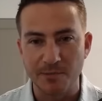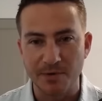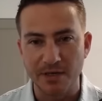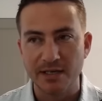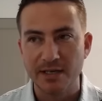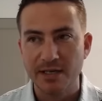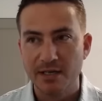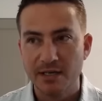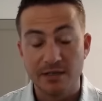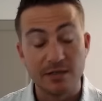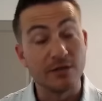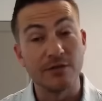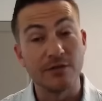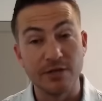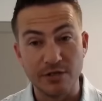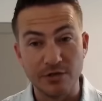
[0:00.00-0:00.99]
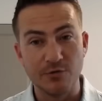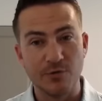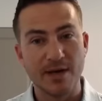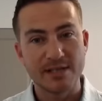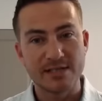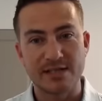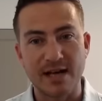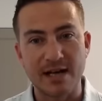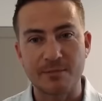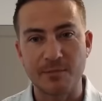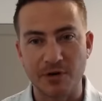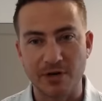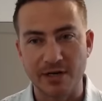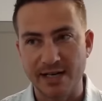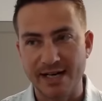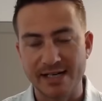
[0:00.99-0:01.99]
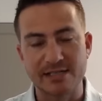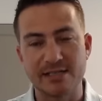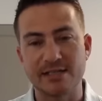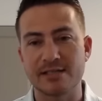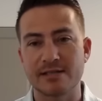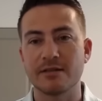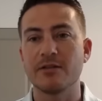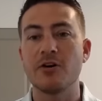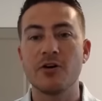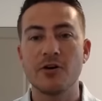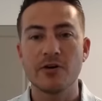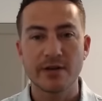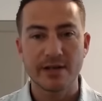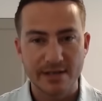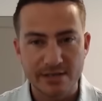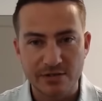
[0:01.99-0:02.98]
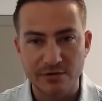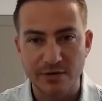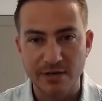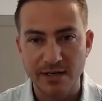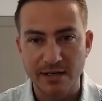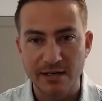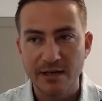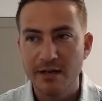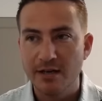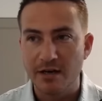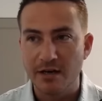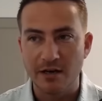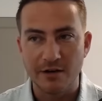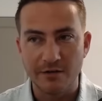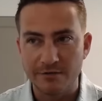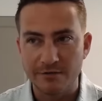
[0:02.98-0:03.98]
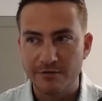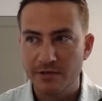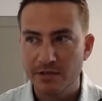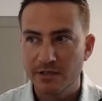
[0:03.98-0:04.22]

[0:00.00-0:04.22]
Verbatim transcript: but the US stock market has this long history of